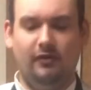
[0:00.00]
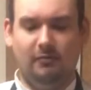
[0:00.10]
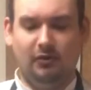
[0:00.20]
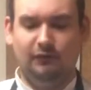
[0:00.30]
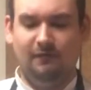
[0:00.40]
of the
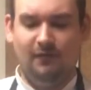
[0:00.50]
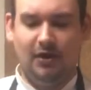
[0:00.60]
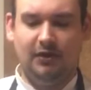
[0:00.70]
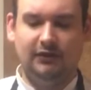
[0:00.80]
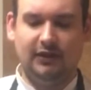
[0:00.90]
most
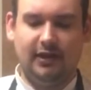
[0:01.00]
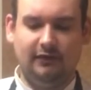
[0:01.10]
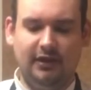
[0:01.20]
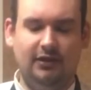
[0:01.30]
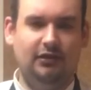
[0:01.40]
versatile
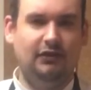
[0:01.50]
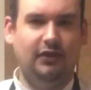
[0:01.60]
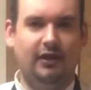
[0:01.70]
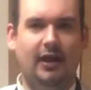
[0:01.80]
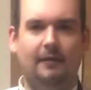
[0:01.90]
dishes you
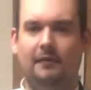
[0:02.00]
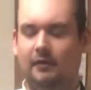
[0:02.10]
can have,